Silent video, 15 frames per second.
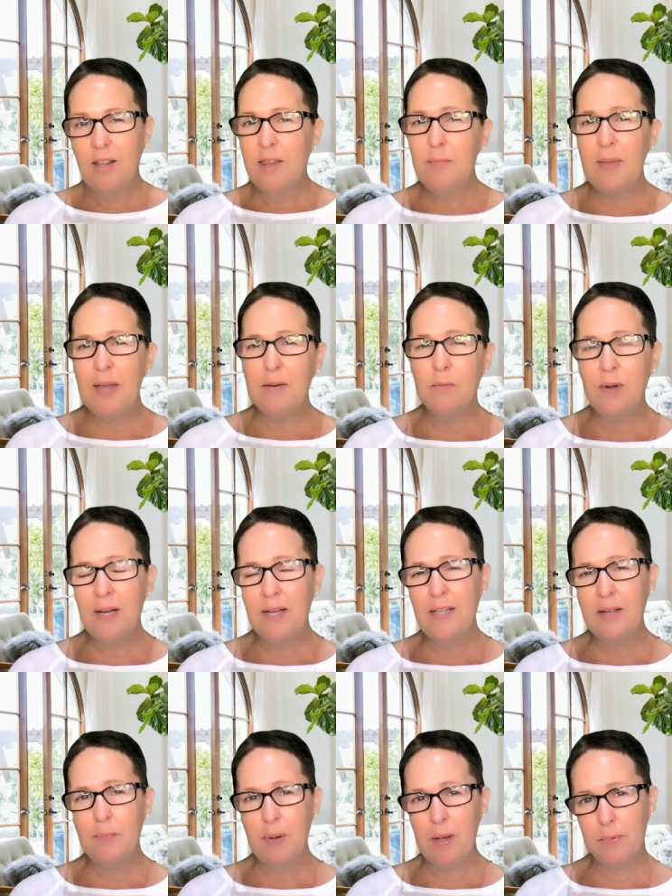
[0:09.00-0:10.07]
the main one
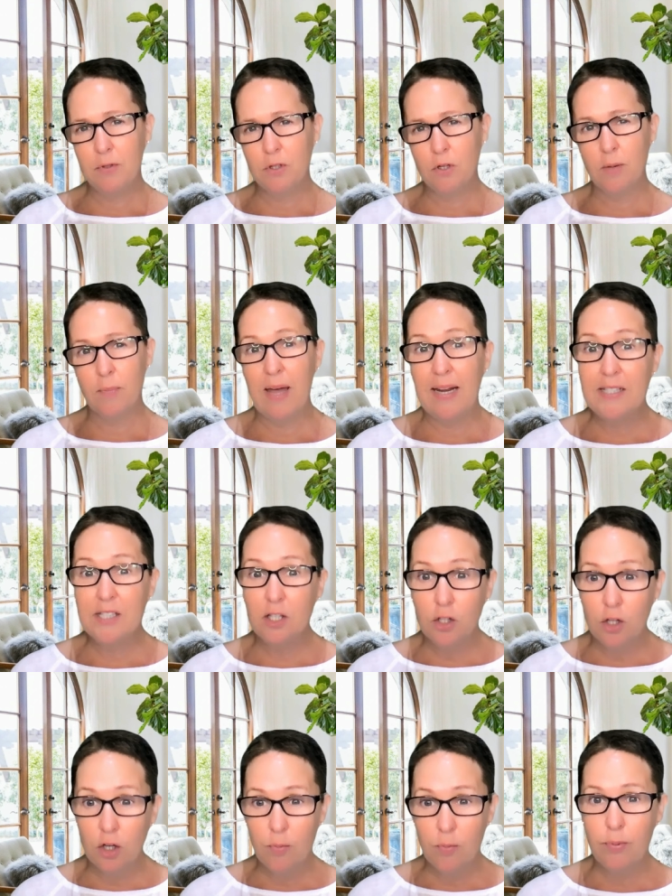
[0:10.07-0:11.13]
that people talk about is a
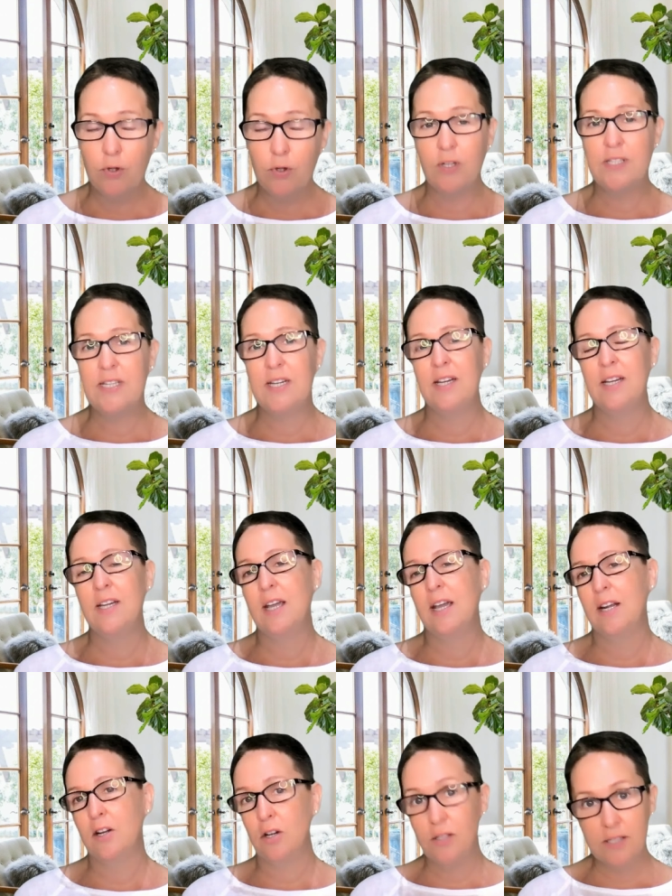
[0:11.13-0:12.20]
lot of bloating
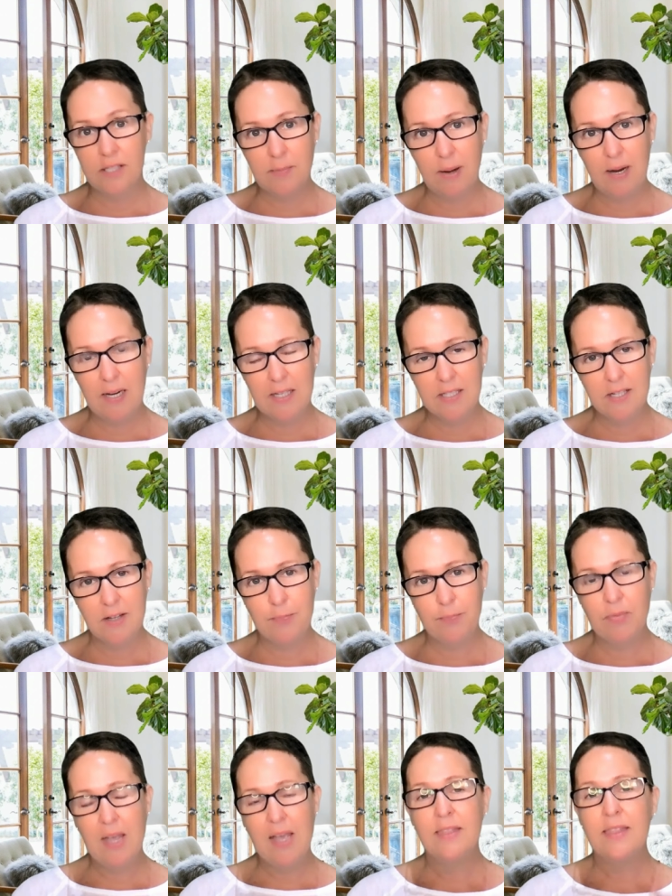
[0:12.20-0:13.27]
and constipation.
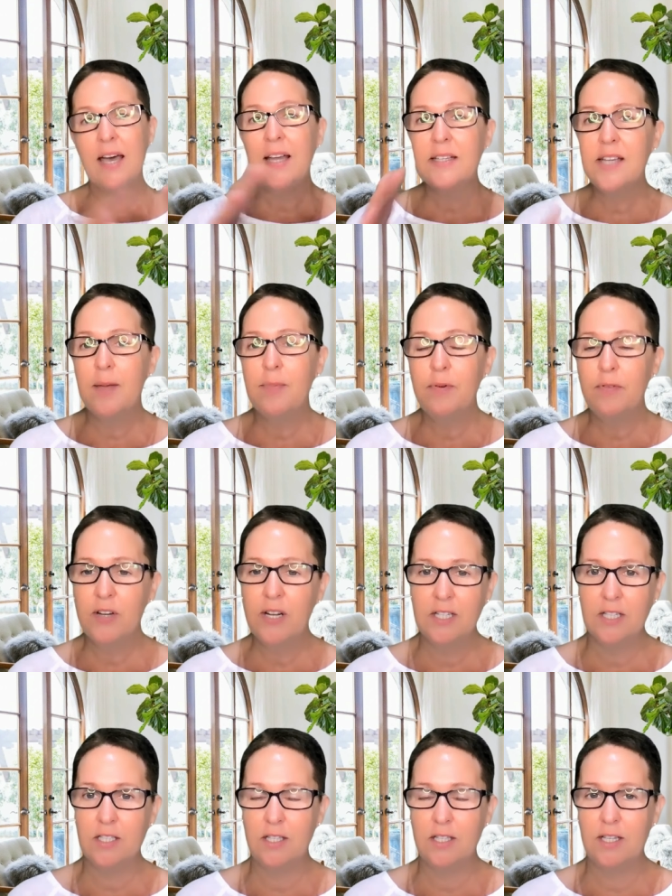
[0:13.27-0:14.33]
That type of
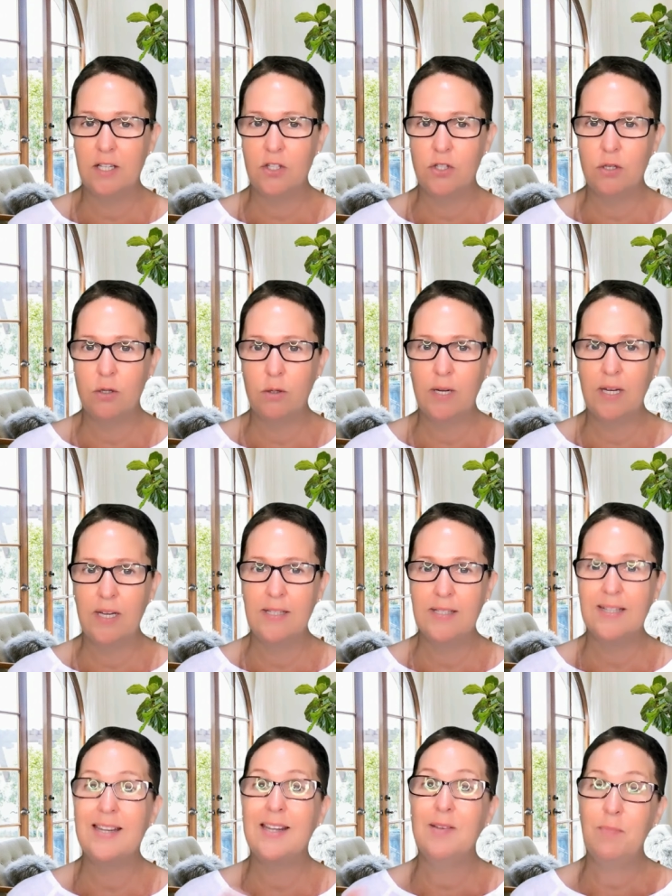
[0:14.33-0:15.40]
digestion issue is
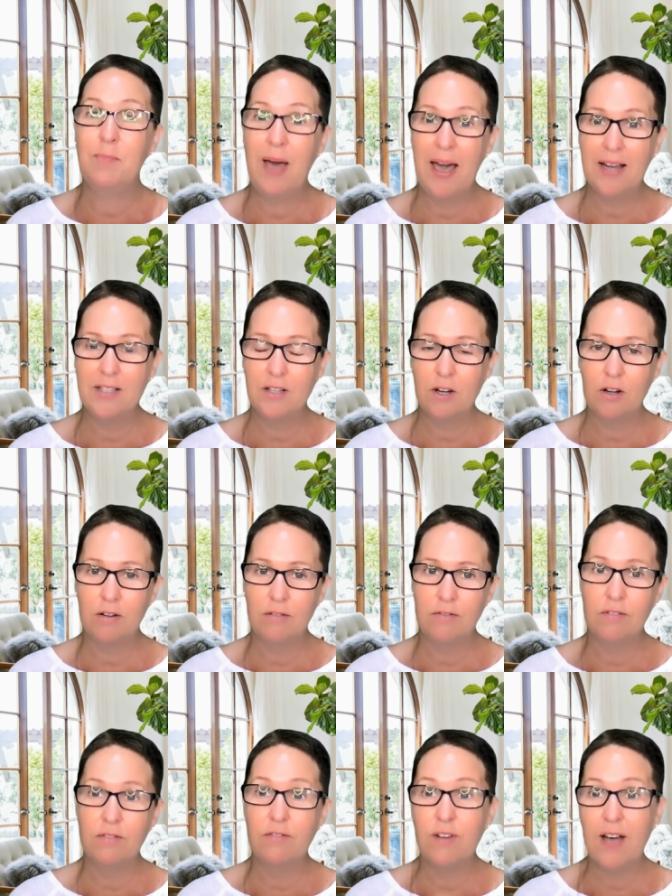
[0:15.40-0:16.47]
an impact of
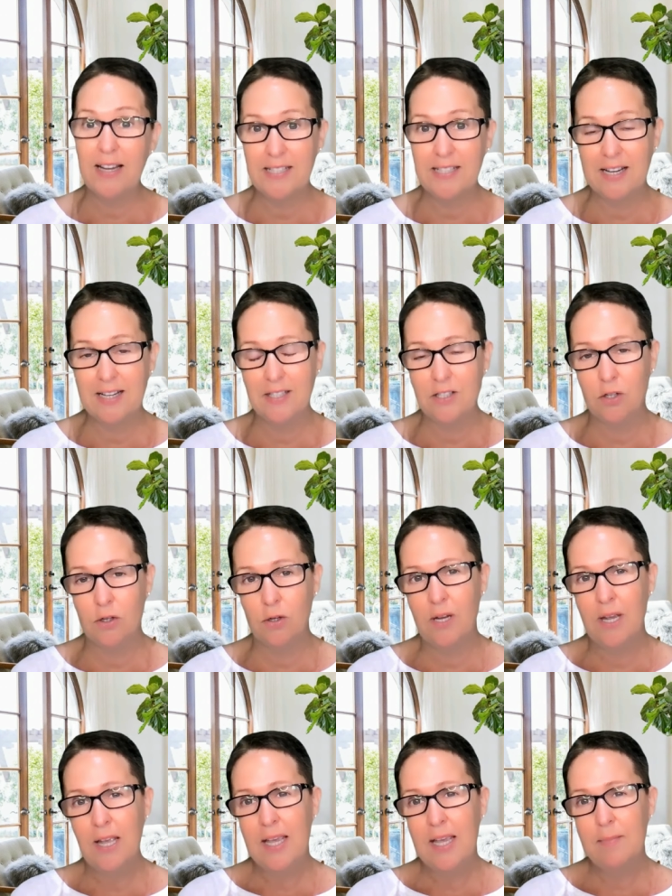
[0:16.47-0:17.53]
vata. So
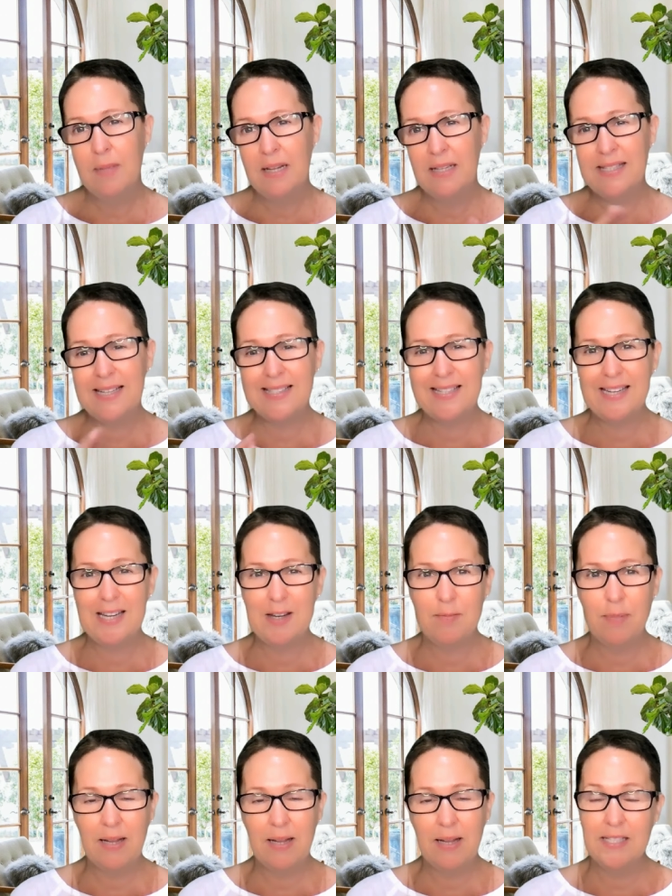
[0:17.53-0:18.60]
it means there's an
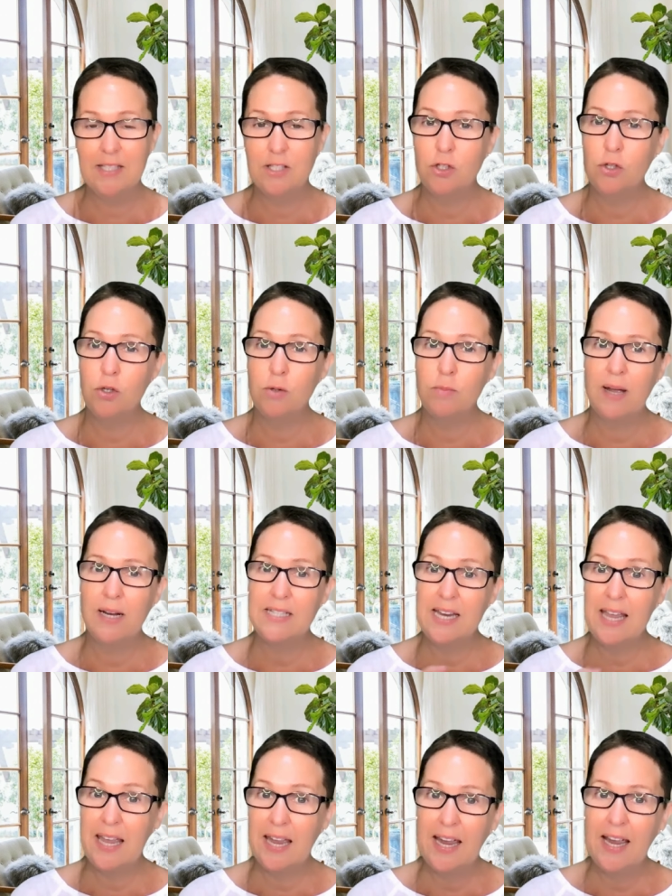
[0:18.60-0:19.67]
imbalance, there's too much
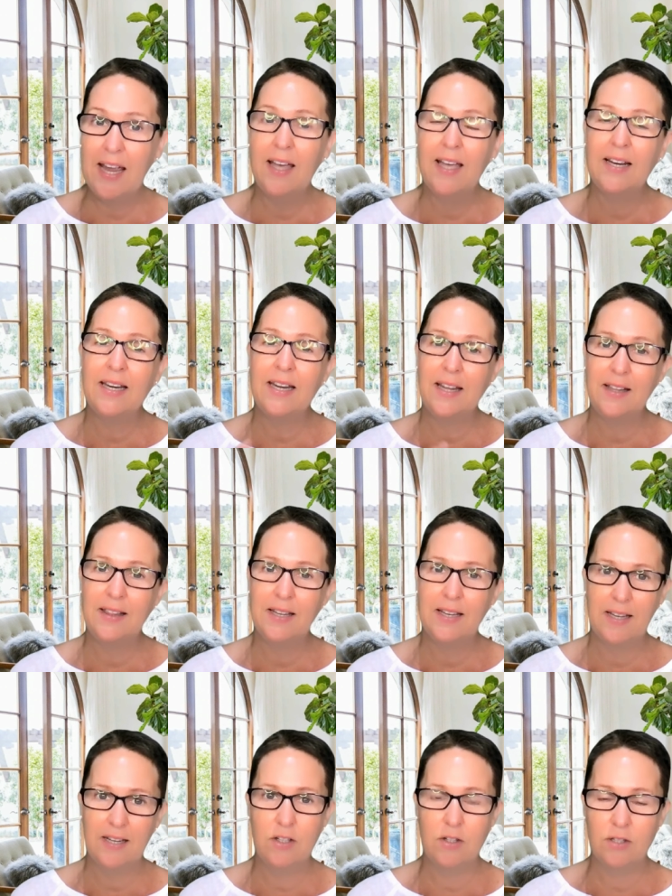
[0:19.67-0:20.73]
air and ether
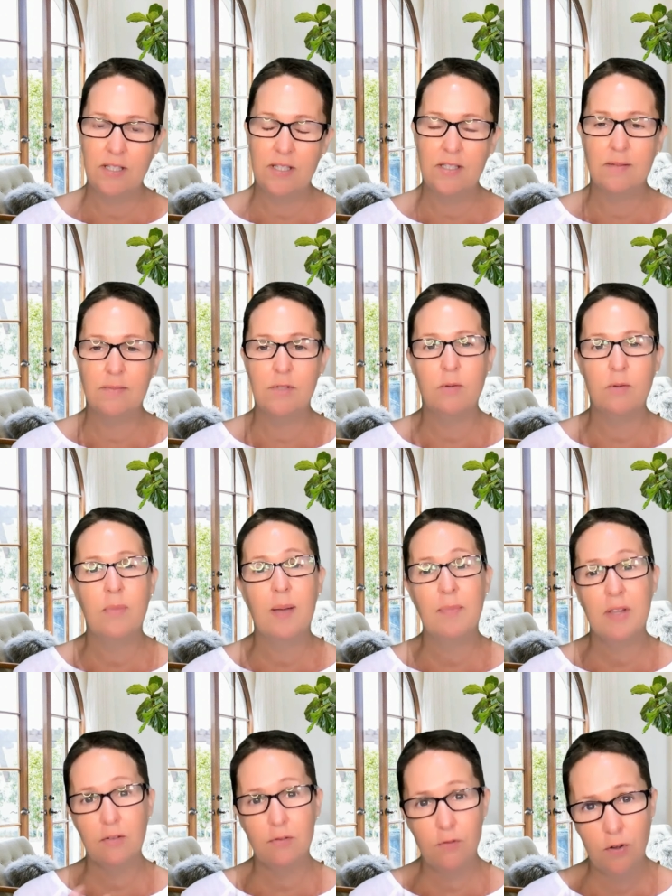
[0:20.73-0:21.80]
in your system. So it might be
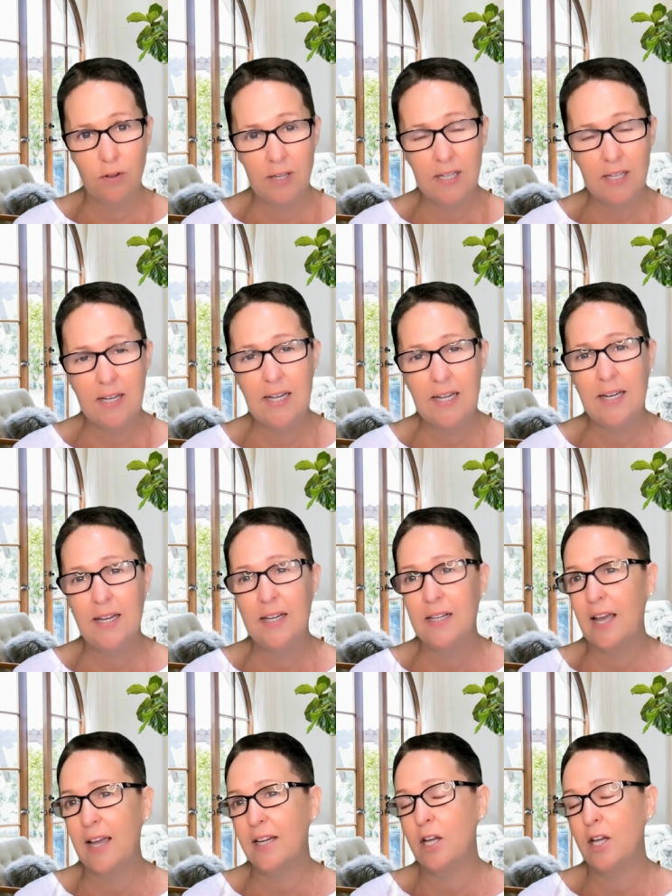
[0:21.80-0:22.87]
the food that you're eating,
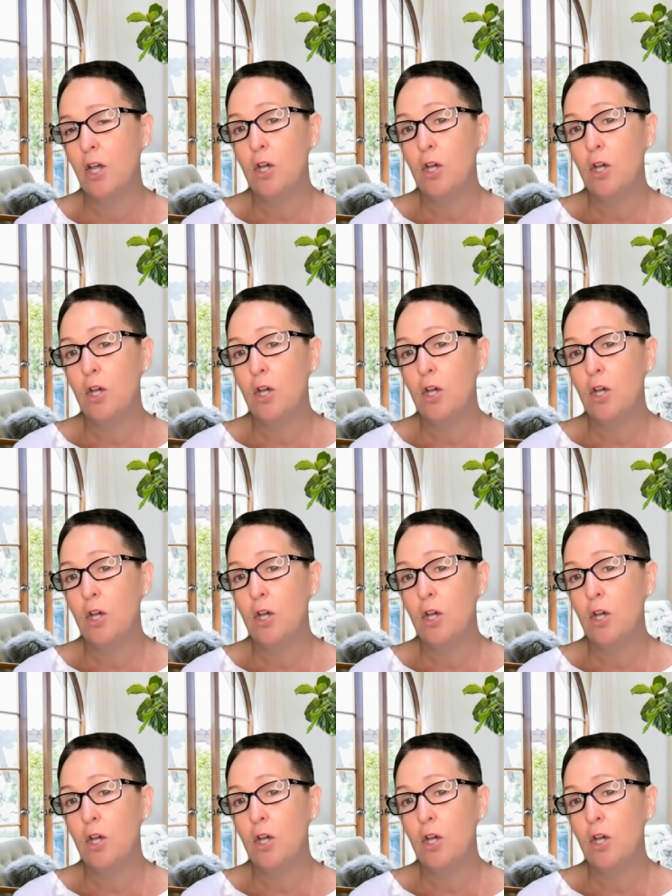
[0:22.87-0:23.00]
like